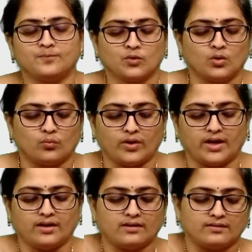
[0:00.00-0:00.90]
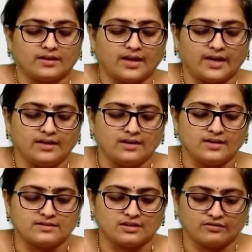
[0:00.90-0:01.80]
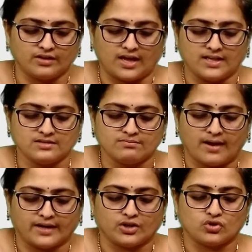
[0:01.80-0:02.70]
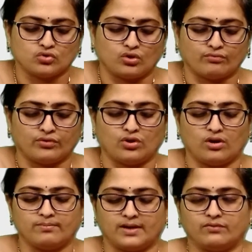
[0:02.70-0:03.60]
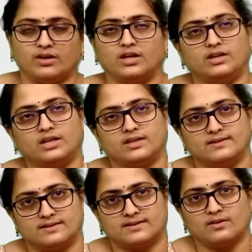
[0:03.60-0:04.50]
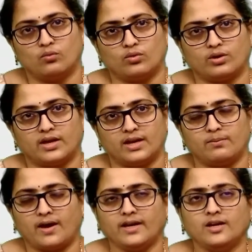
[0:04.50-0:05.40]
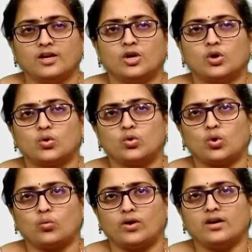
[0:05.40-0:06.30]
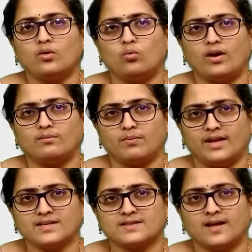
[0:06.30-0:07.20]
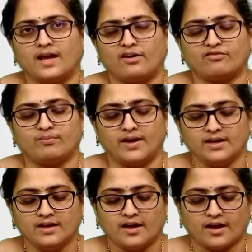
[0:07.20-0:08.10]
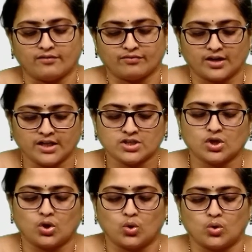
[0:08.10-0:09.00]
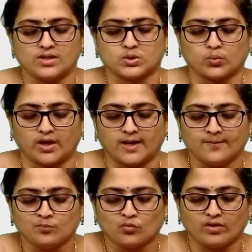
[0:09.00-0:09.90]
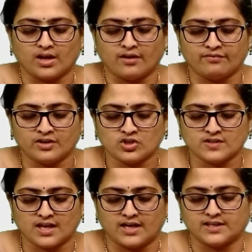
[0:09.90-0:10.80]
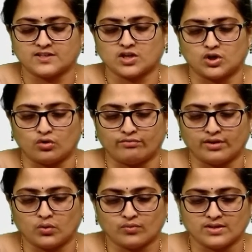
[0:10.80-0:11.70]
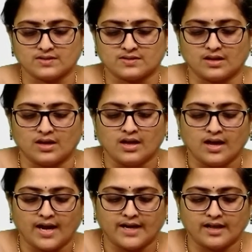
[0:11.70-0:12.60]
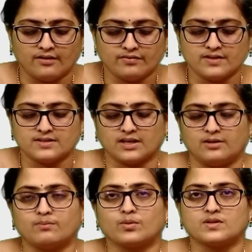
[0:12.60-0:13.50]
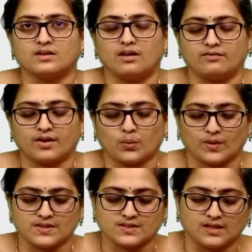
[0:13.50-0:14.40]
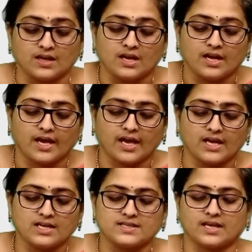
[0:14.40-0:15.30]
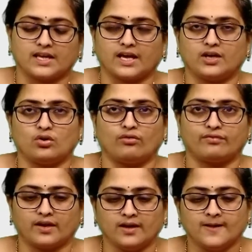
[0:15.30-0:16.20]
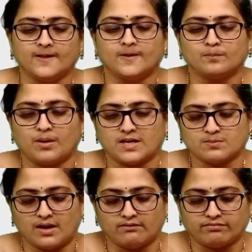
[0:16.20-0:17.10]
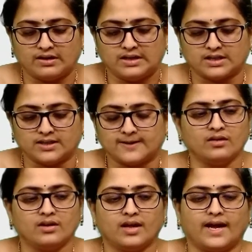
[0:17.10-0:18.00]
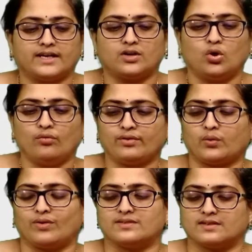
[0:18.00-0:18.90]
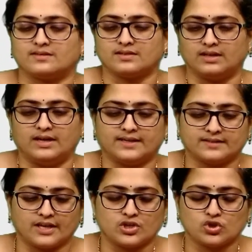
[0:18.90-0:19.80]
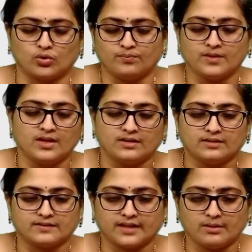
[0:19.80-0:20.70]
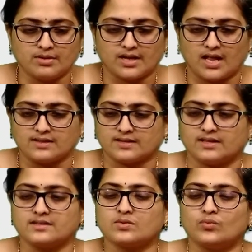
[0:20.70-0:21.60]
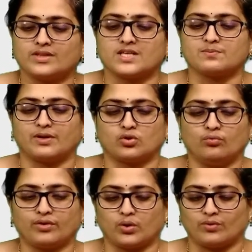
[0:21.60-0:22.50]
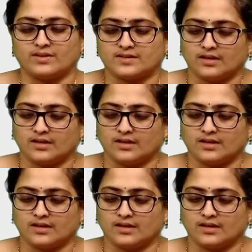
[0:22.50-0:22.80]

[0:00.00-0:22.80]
where the gain is given as magnitude of V0 by V in is A by root over 1 plus F by FH whole square, where FH is the highest cutoff frequency and F is the input signal frequency. A is a gain of a passband filter at low frequencies. See, let us assume the same analysis with respect to frequency.